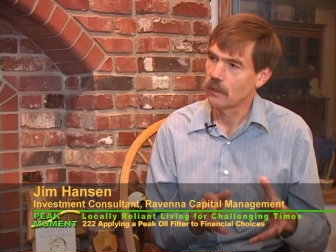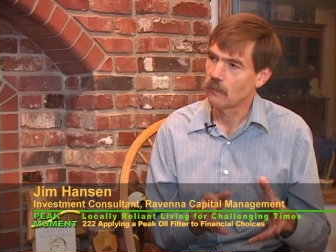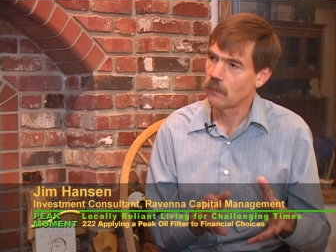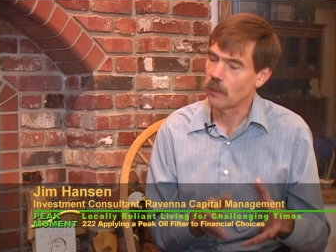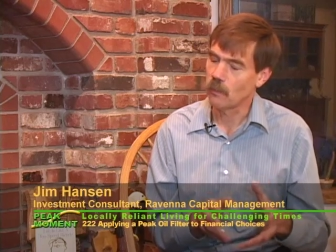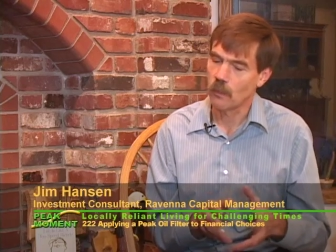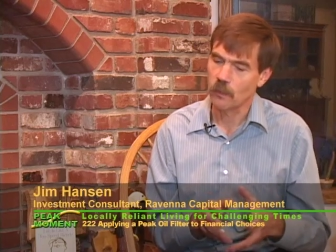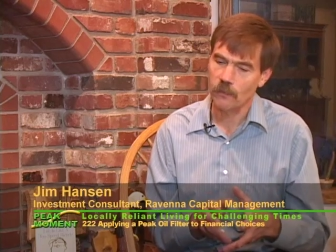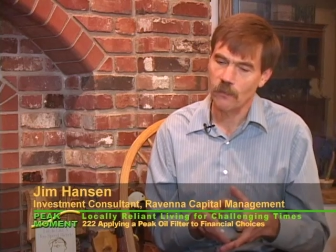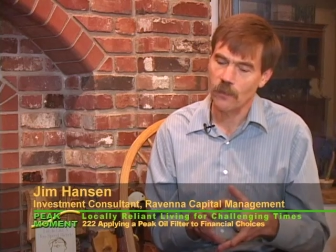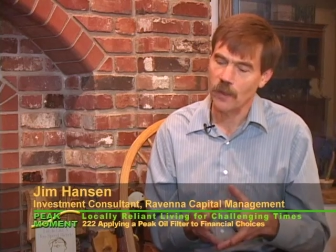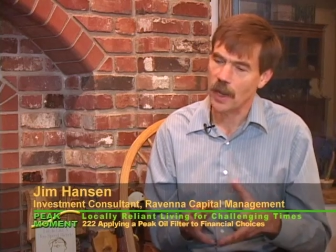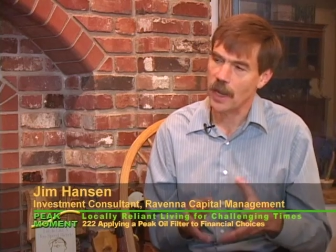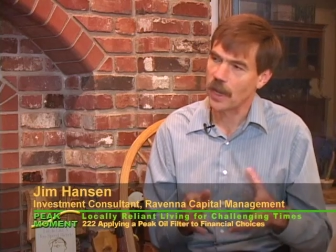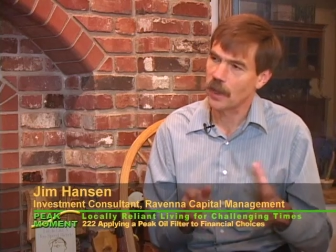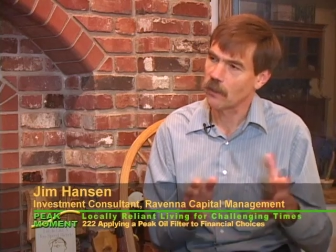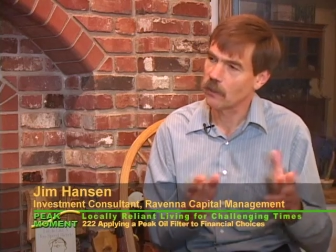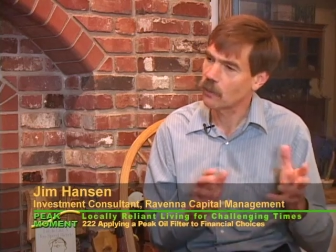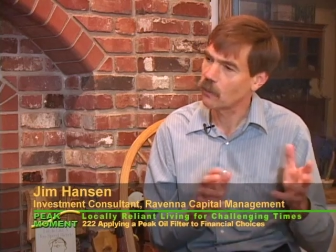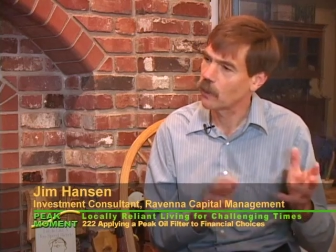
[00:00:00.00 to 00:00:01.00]
We won't
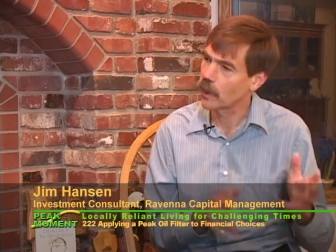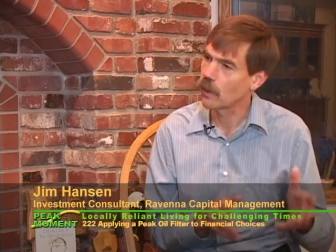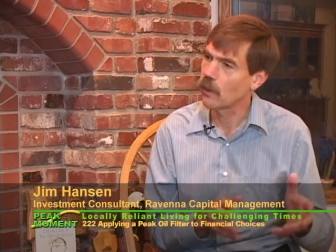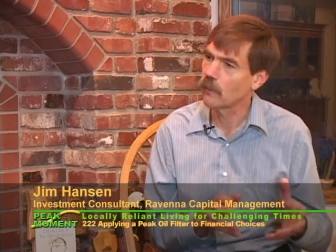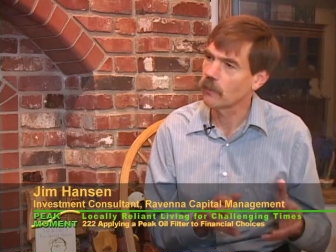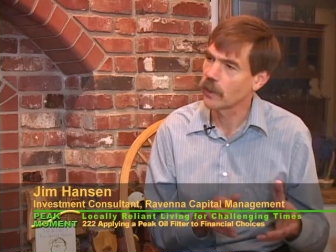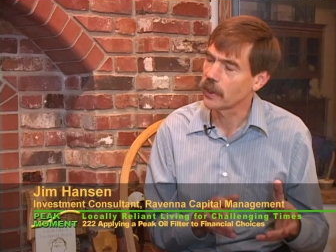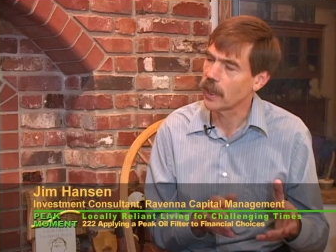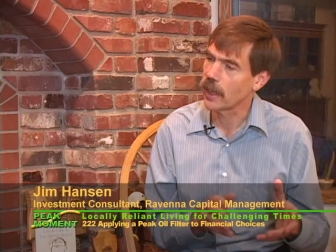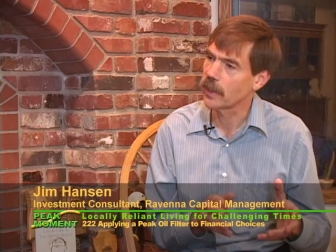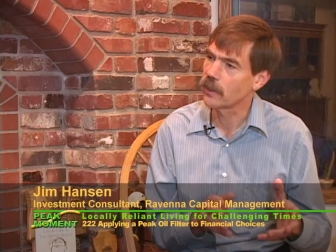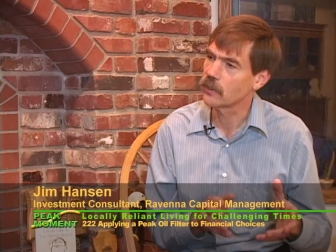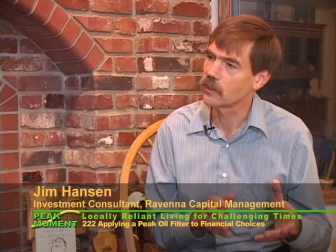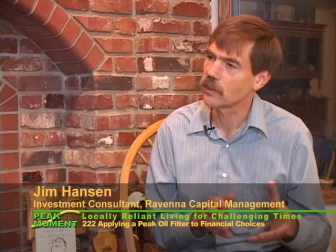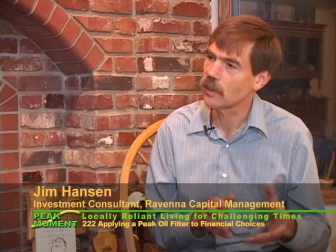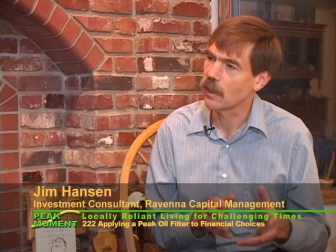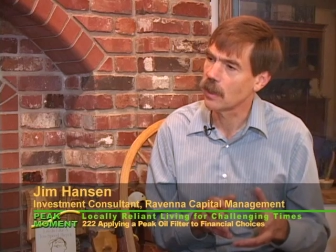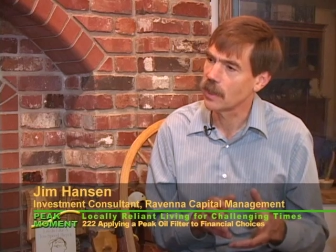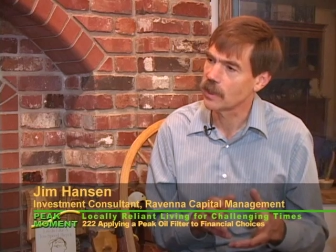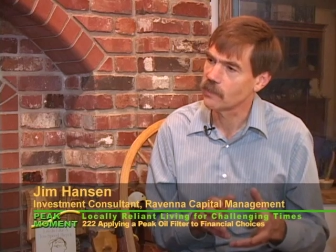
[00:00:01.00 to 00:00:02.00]
fly or quick overnighters
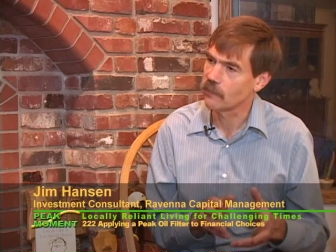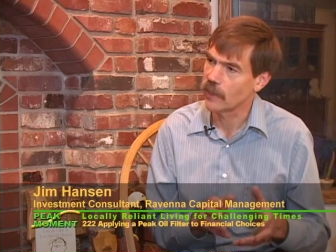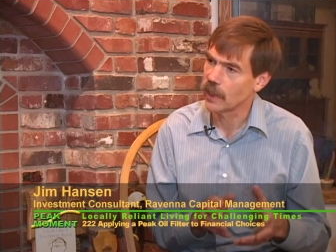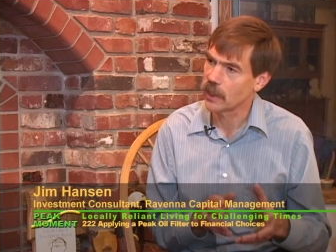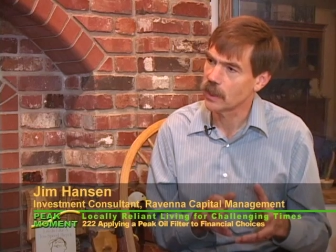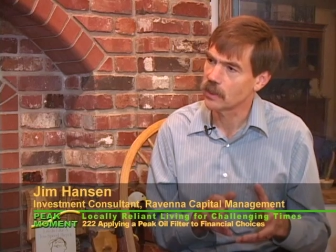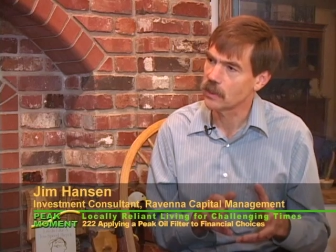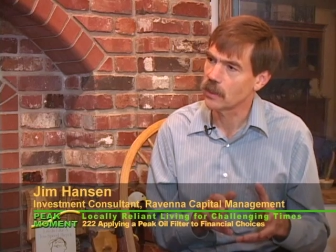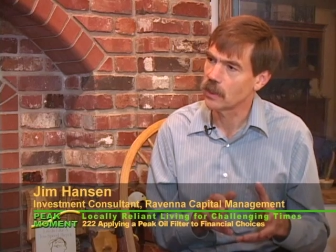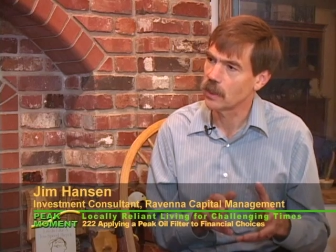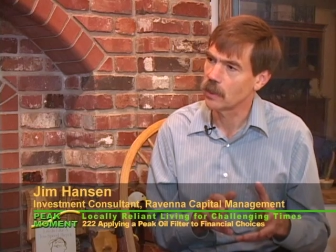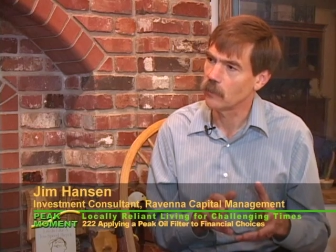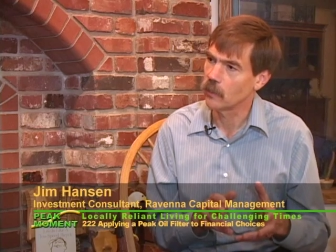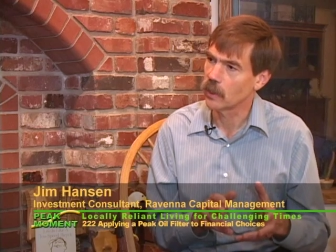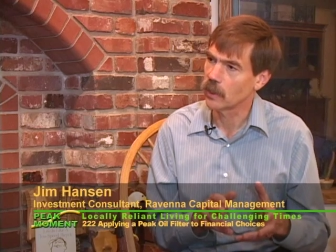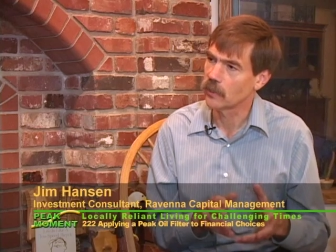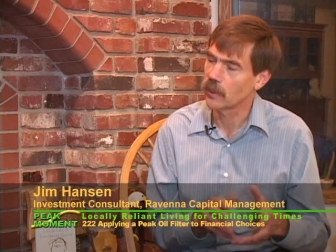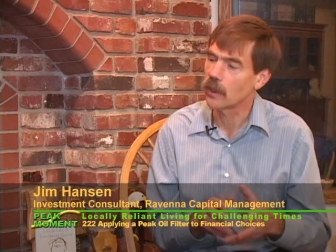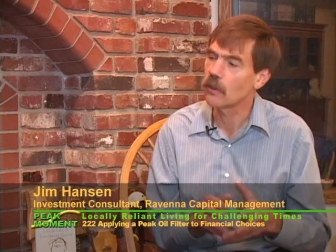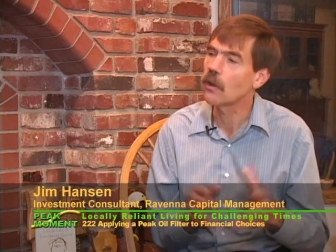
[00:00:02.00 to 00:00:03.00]
to Las Vegas anymore.
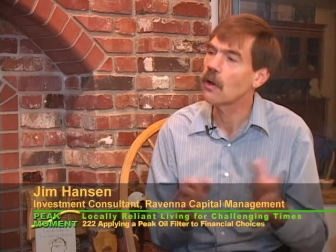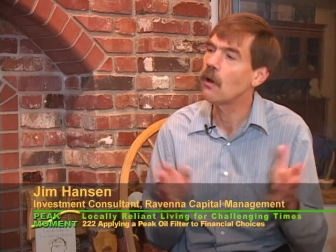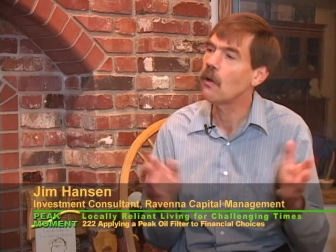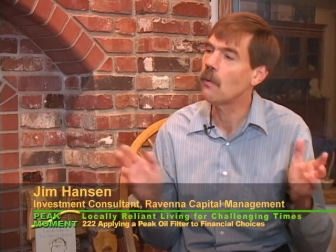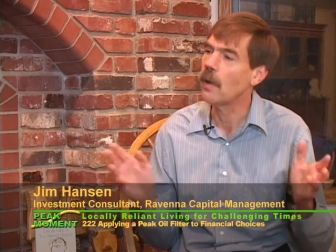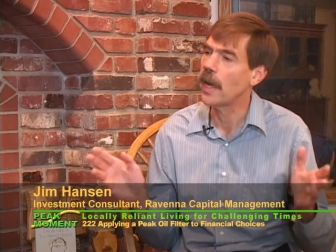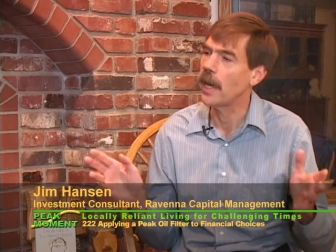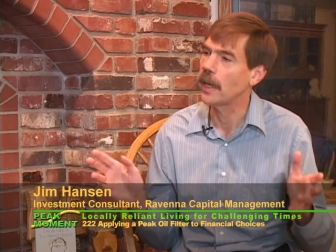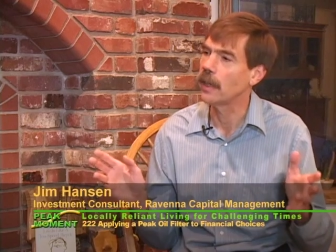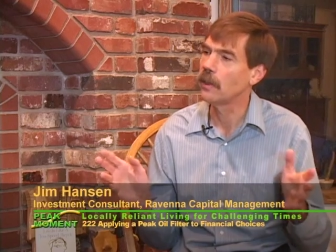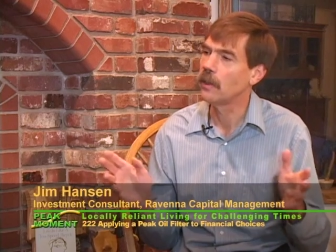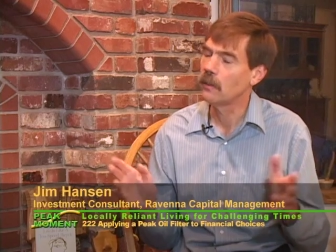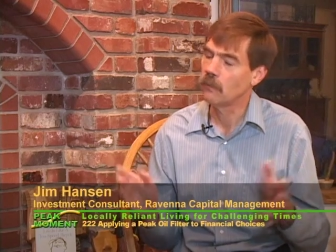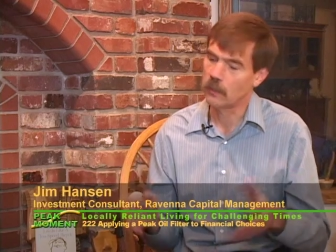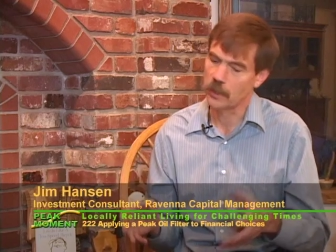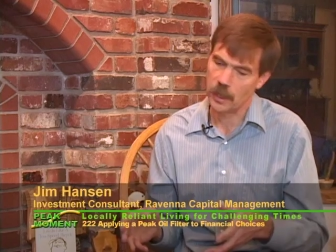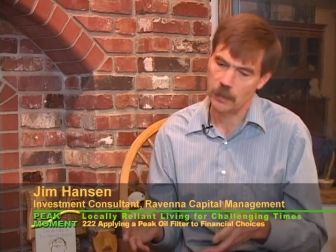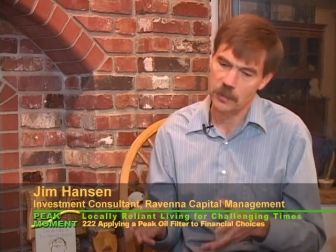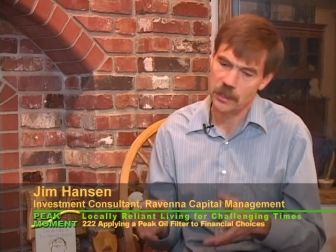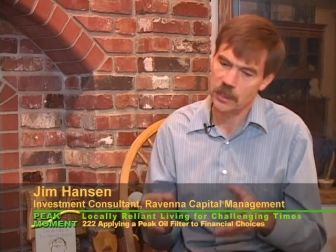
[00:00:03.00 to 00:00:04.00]
They'll go away.
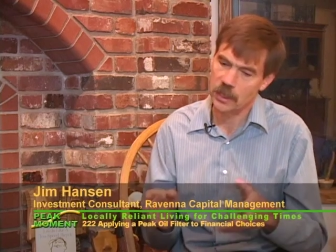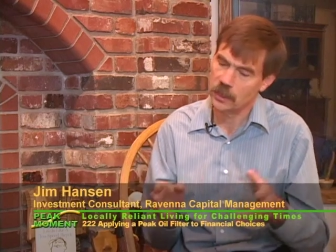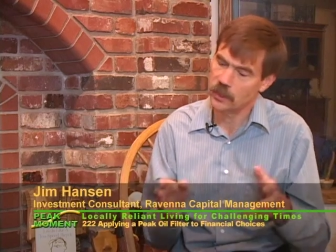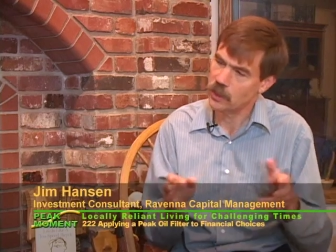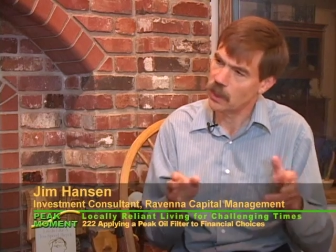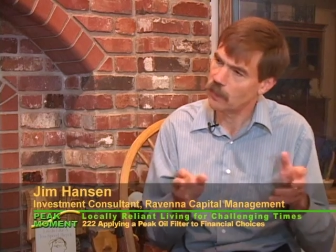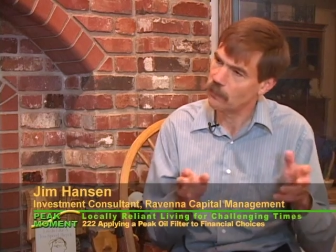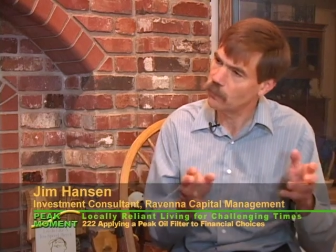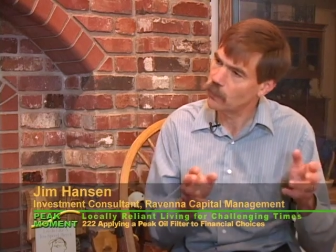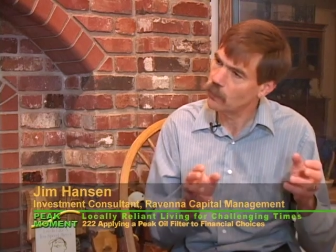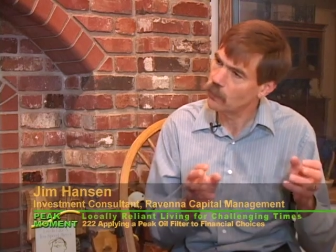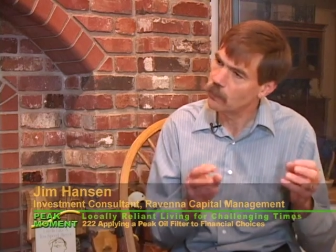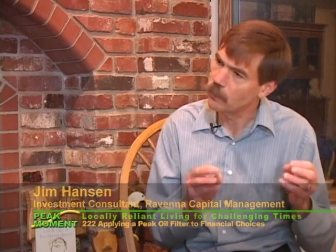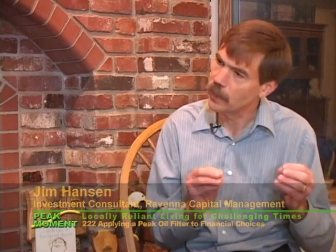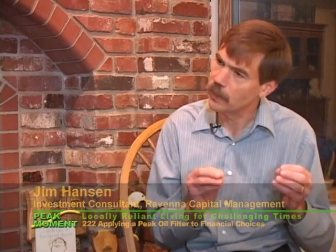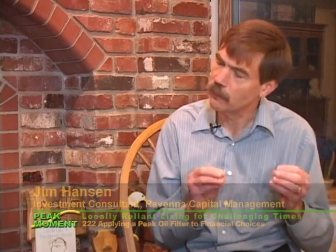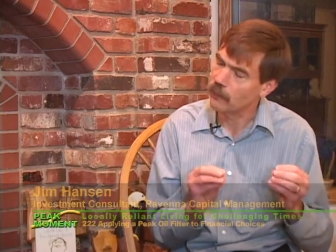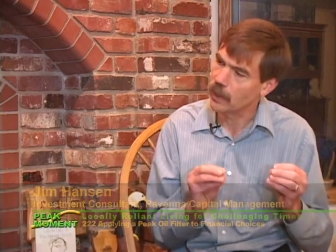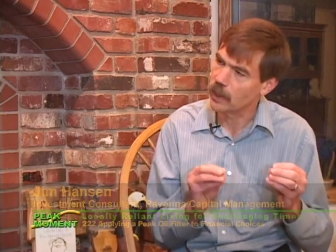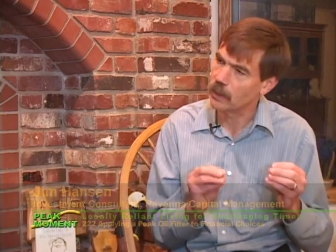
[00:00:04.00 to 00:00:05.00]
Well, that means that jet fuel will
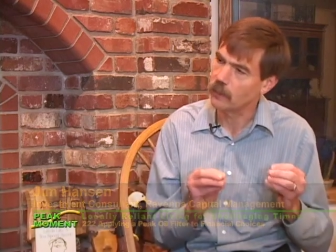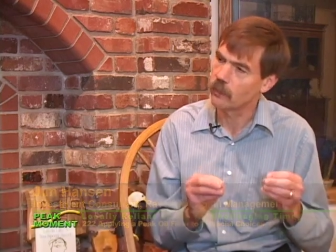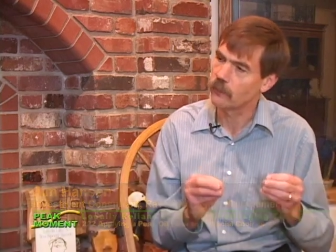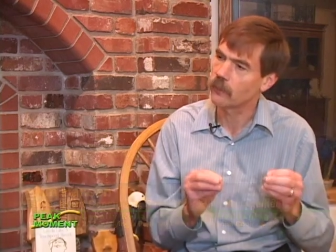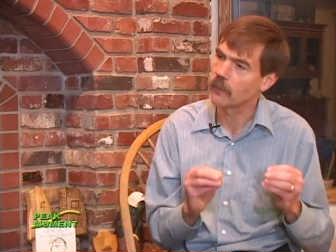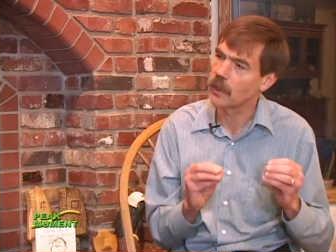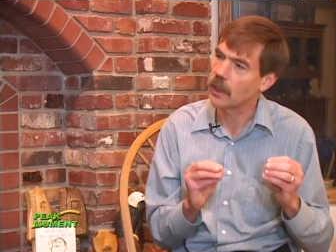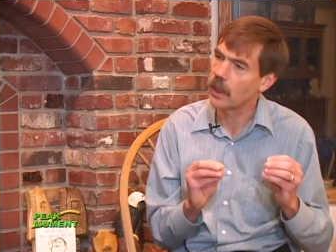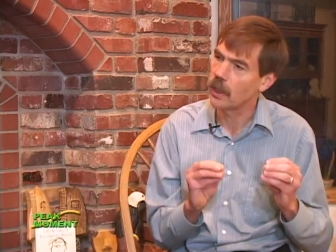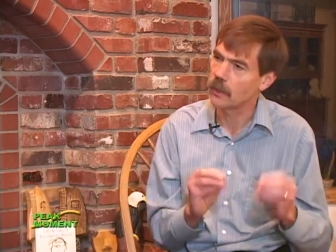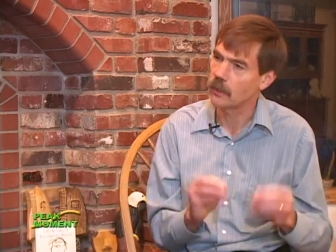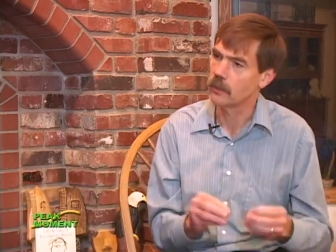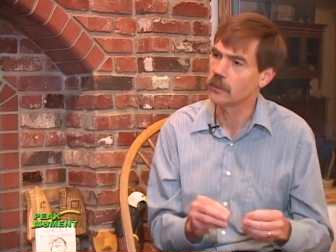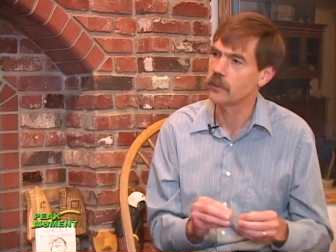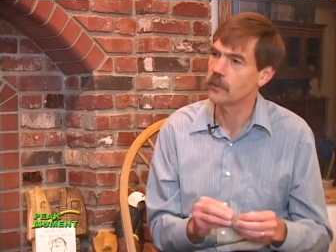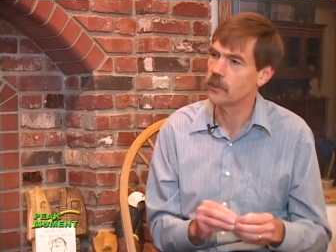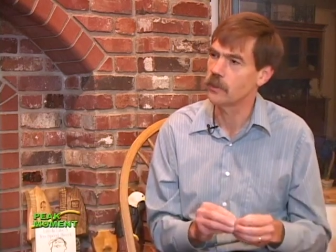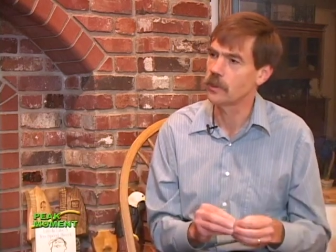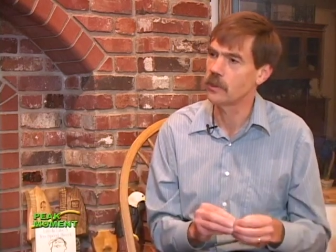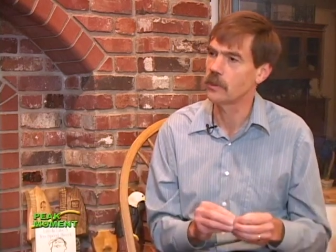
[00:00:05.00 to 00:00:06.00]
be available for other
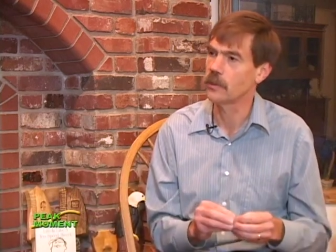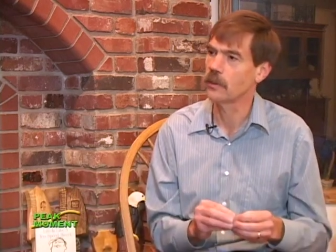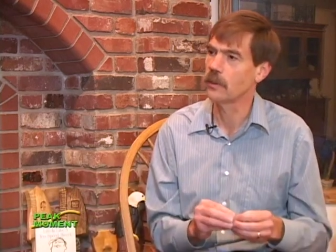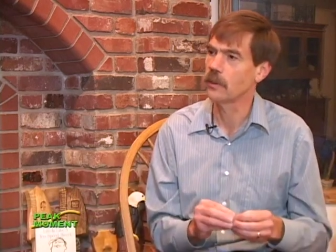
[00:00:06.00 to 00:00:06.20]
uses.